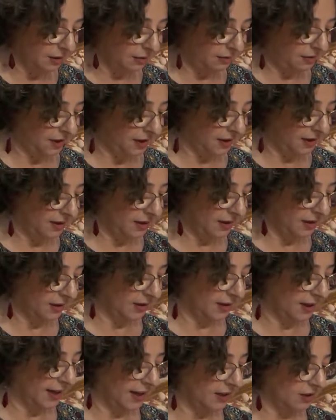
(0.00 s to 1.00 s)

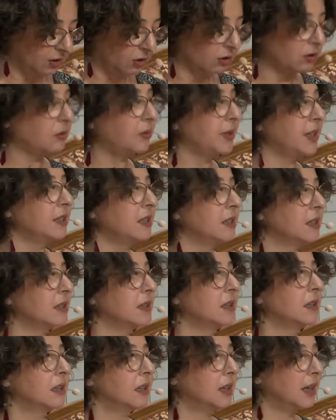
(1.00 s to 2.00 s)
thinking and concrete
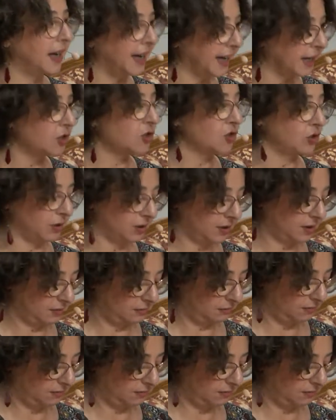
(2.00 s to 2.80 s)
actions